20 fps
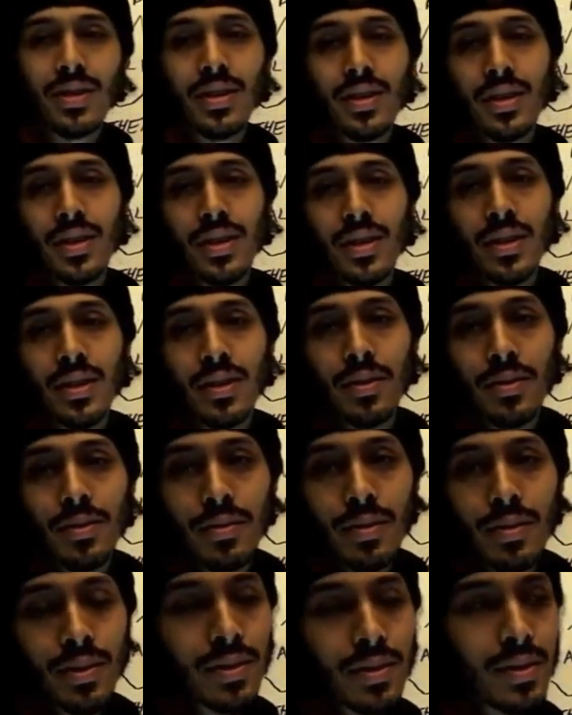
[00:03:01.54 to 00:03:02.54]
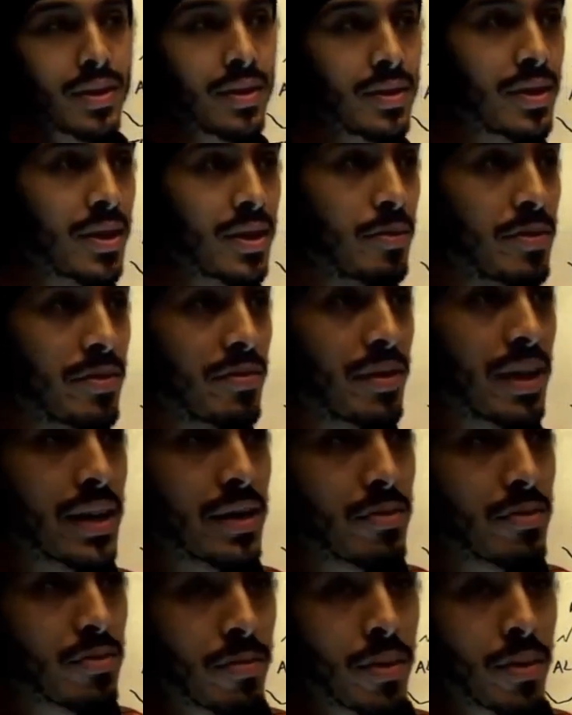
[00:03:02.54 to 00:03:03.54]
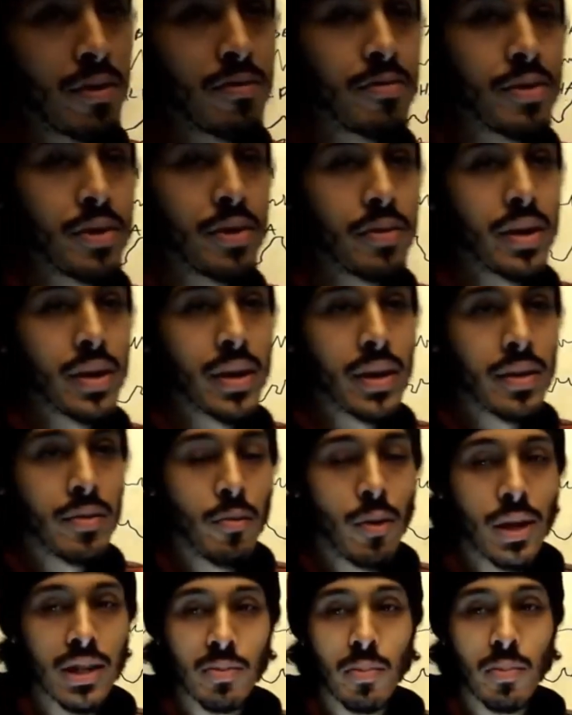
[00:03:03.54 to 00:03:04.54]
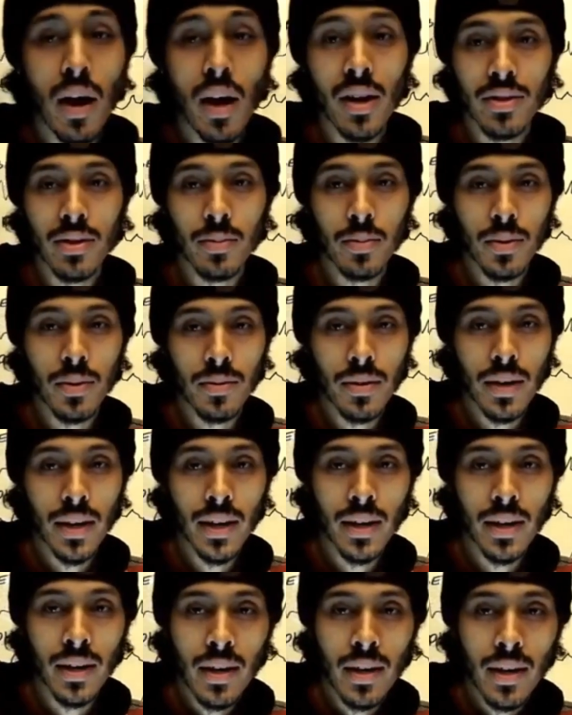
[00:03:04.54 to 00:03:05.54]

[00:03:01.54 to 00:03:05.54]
in here in terms of like remote viewing and what's possible, right?